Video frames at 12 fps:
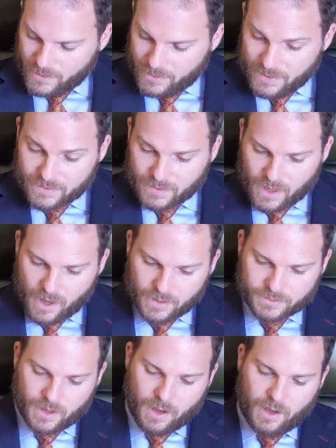These
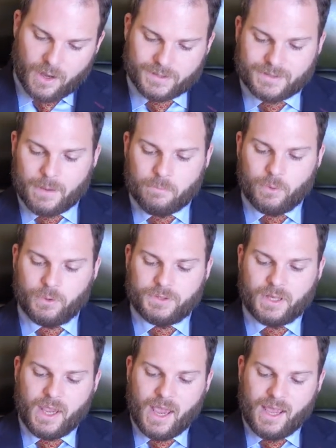cigars are
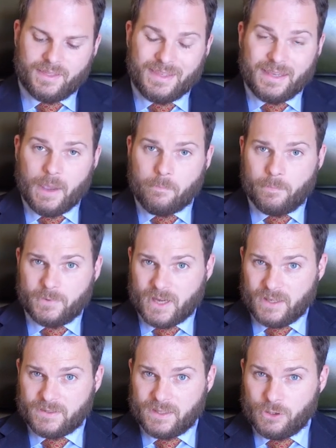assembled at the
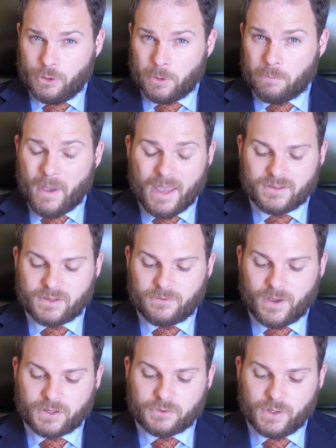JC Newman PENSA
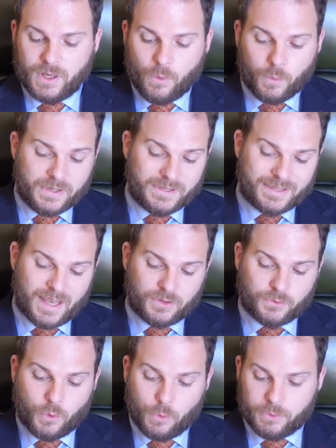factory, which
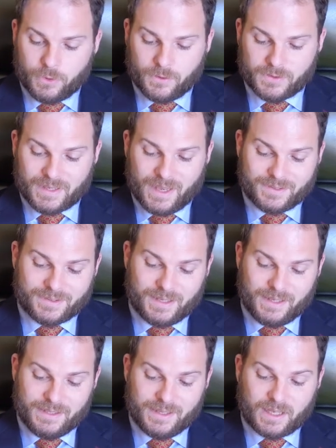stands for Puros de
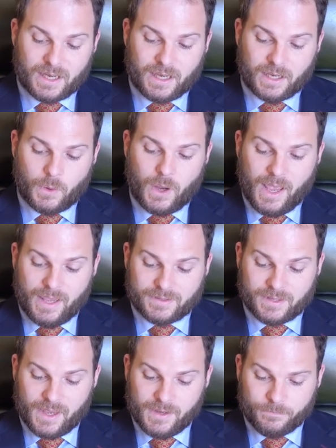Esteli Nicaragua
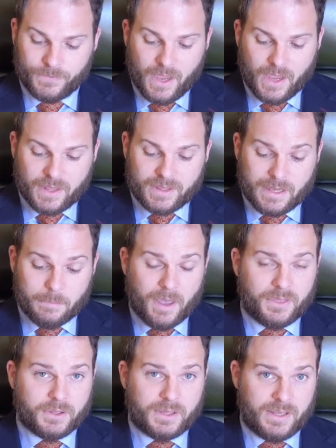S.A. The
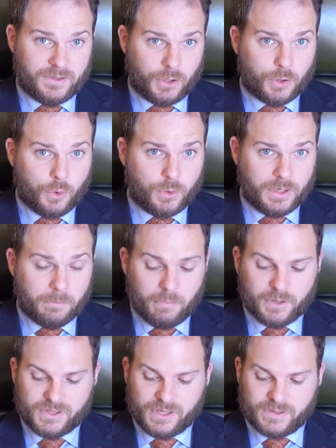method is an accordion
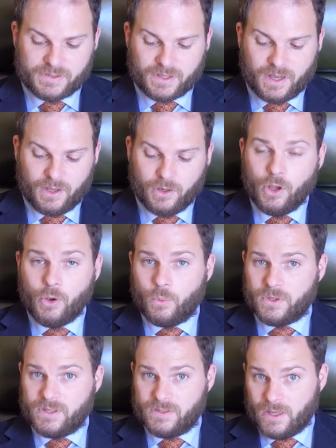bunching style,
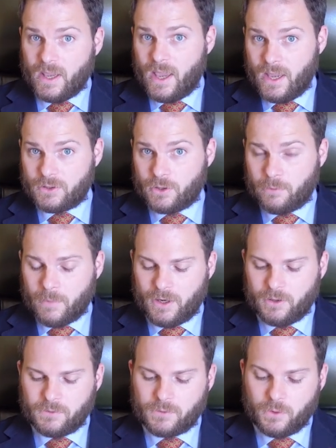which is hecho a
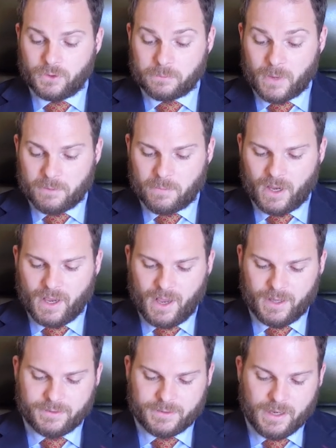mano, of course, made by
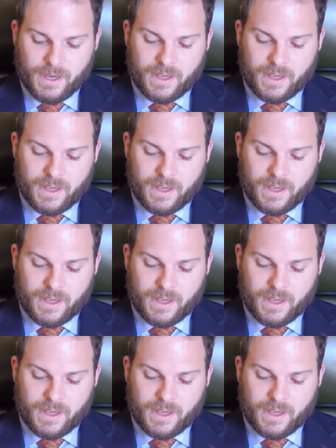hand.